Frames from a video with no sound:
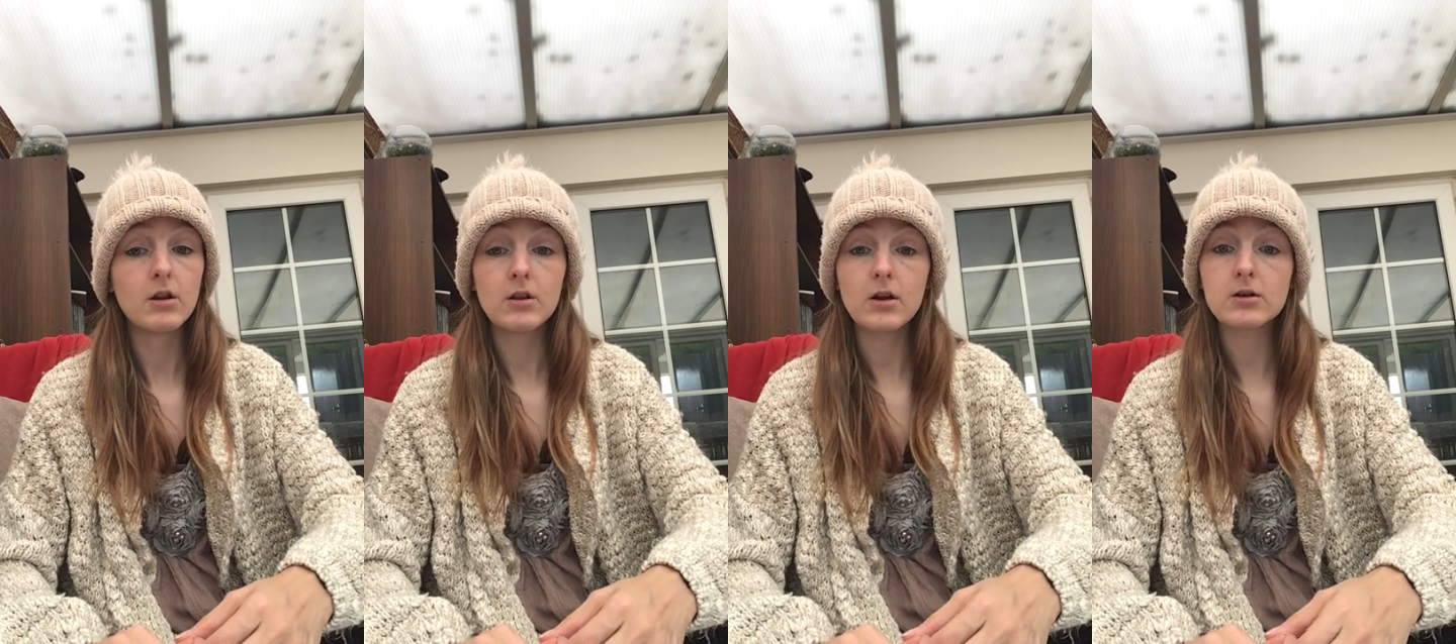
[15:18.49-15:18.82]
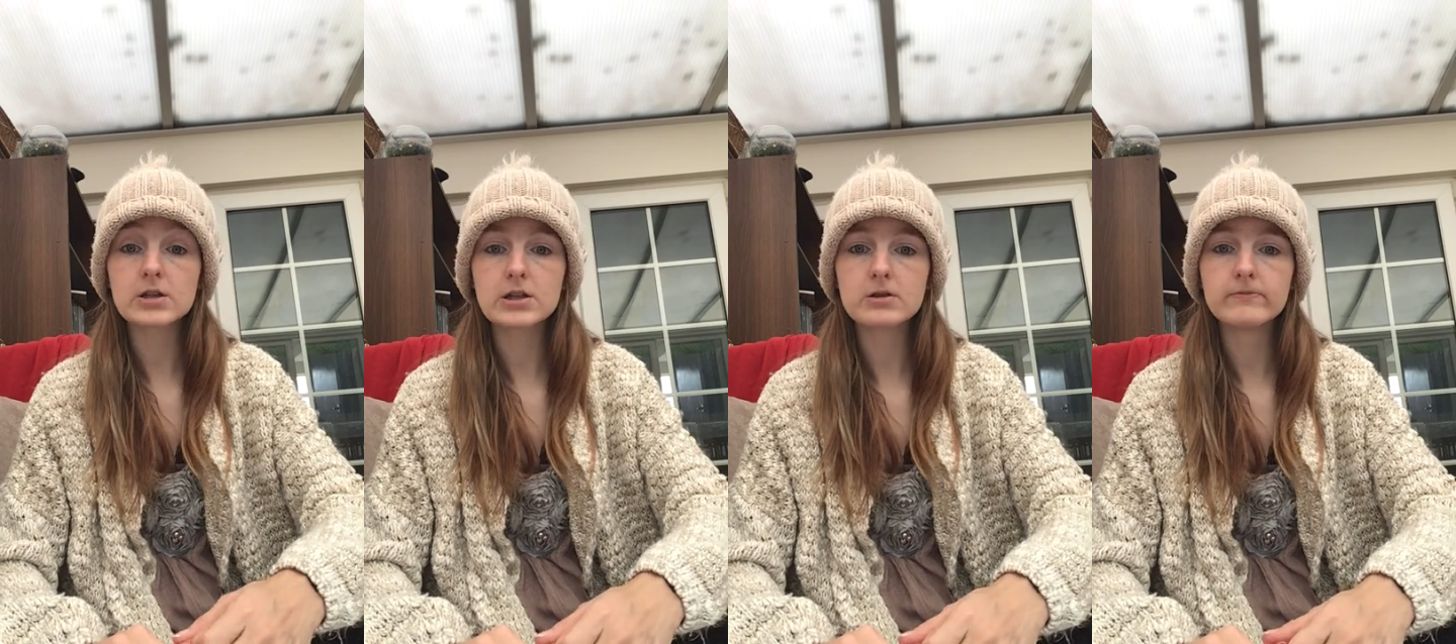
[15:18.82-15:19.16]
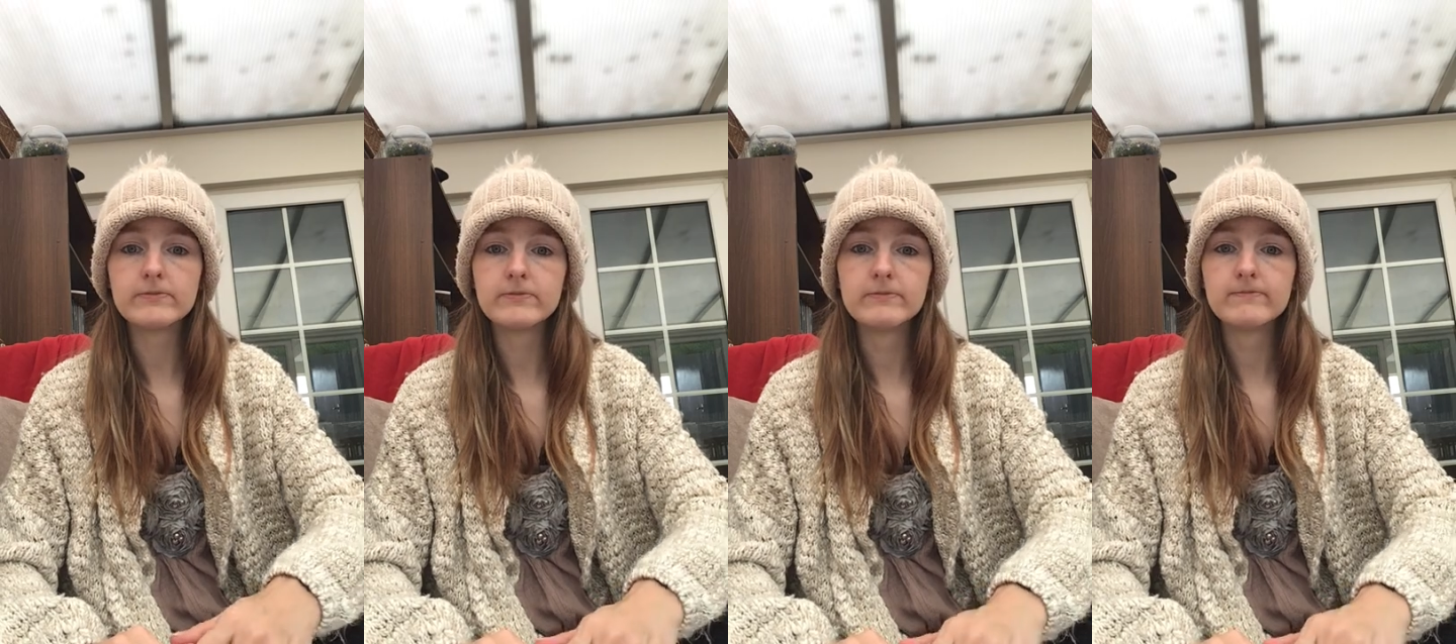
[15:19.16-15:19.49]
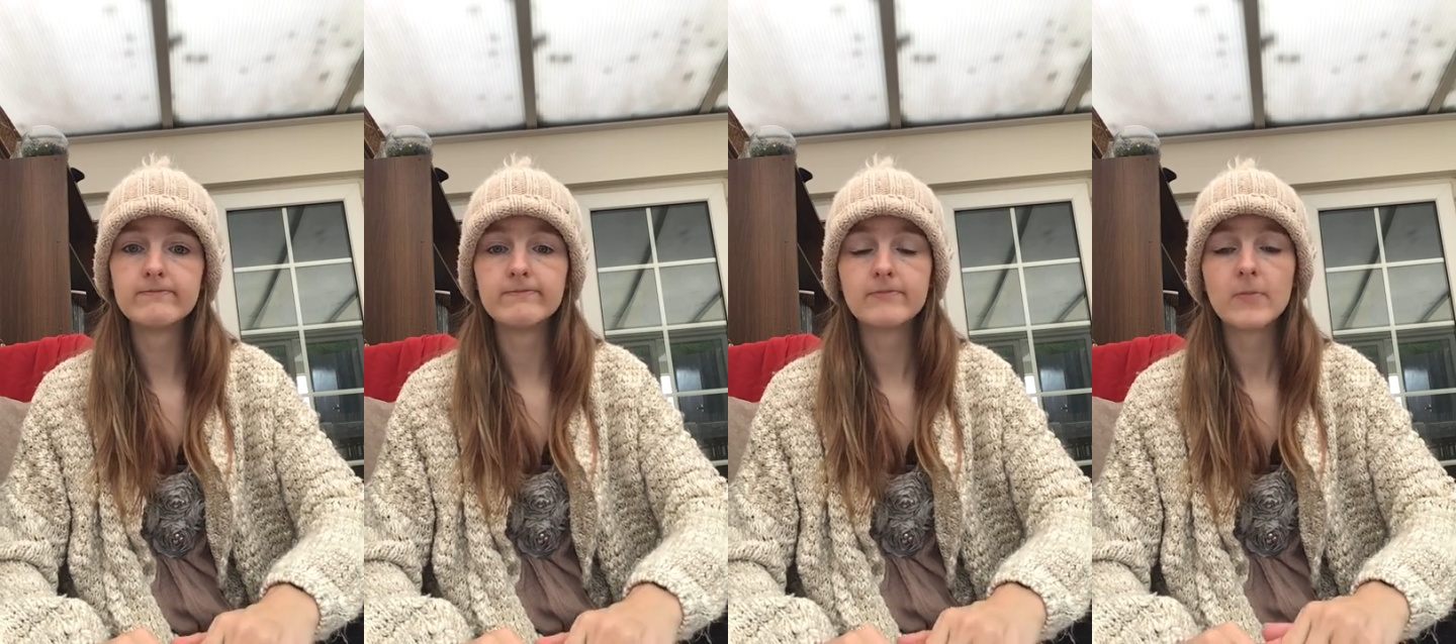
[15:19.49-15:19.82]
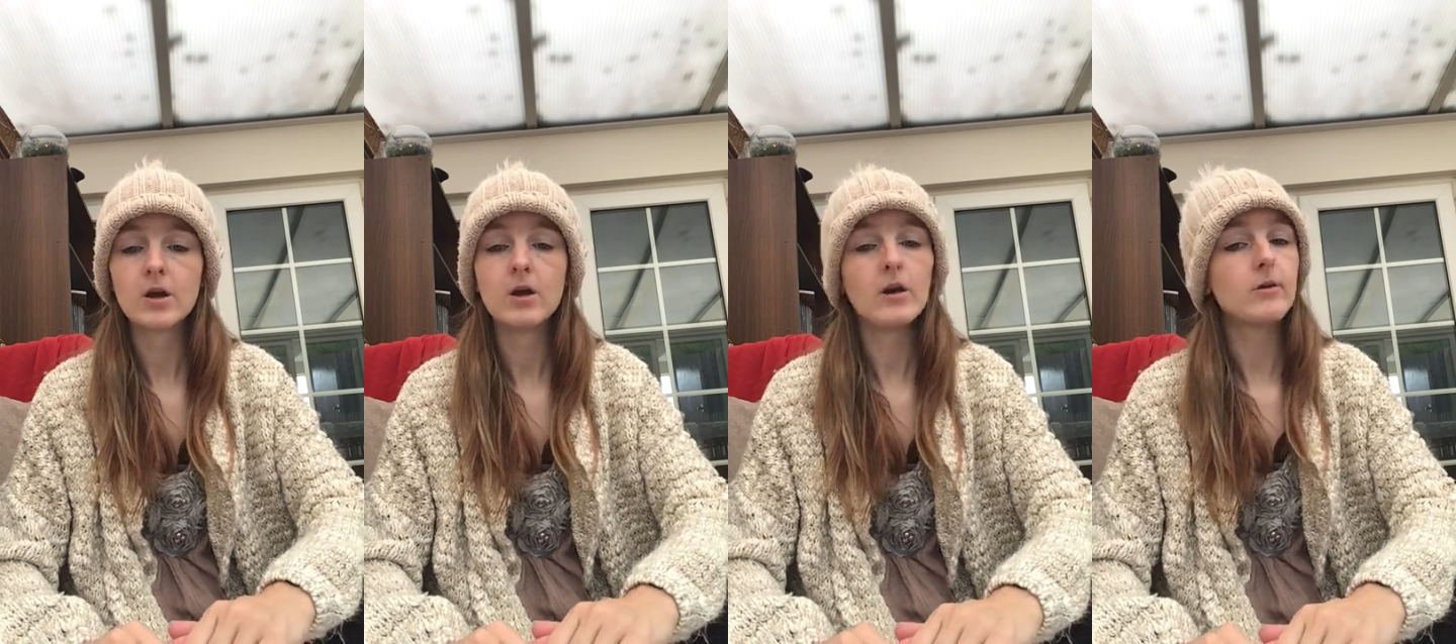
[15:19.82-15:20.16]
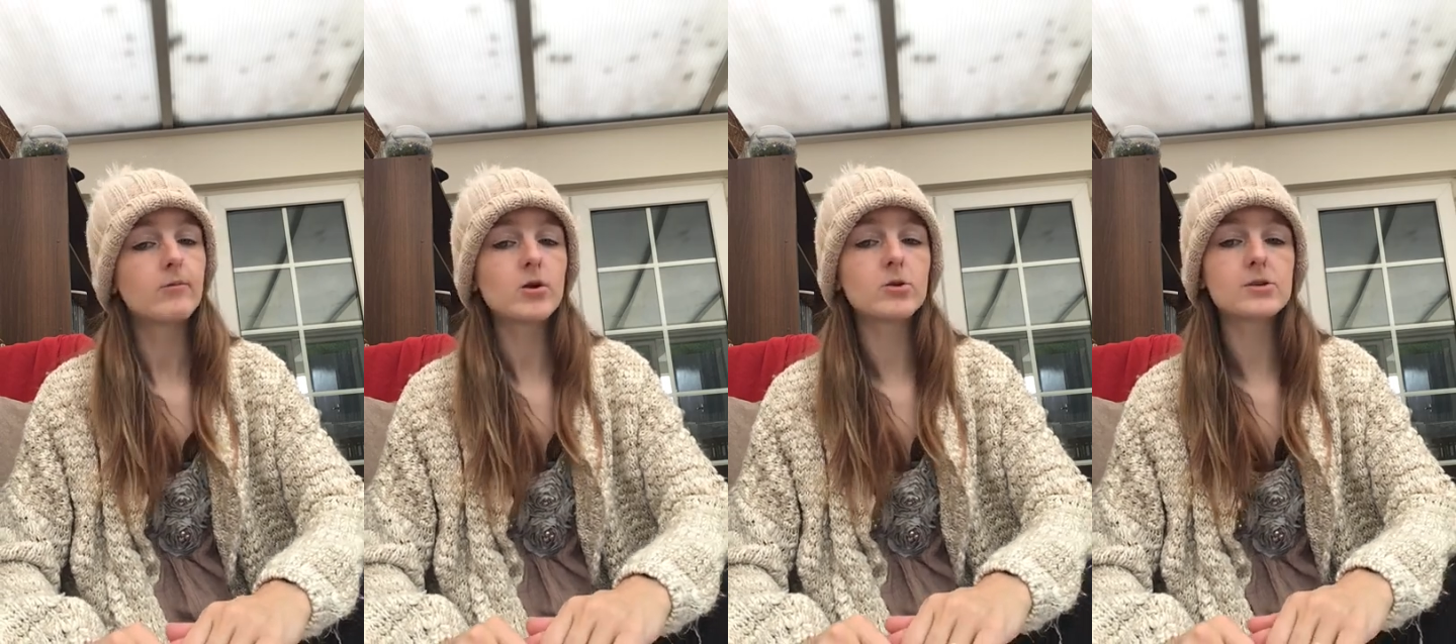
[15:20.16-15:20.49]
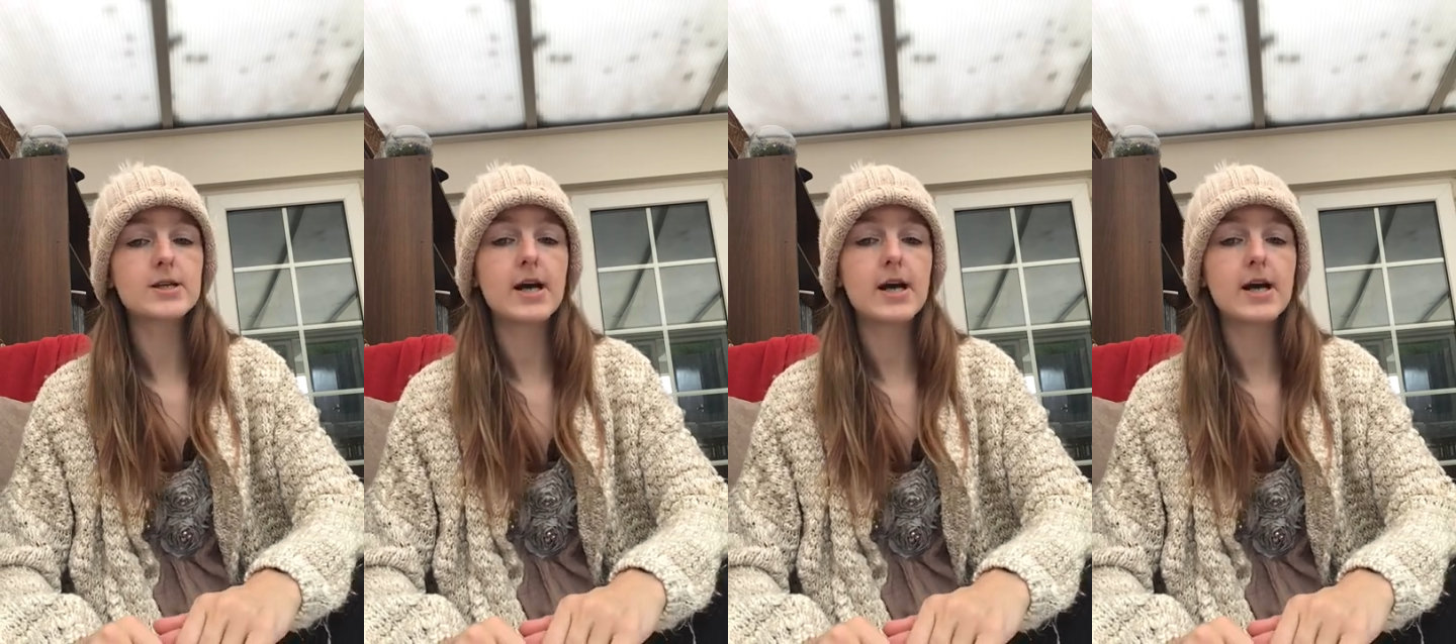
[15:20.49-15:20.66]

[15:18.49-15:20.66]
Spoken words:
lost. Because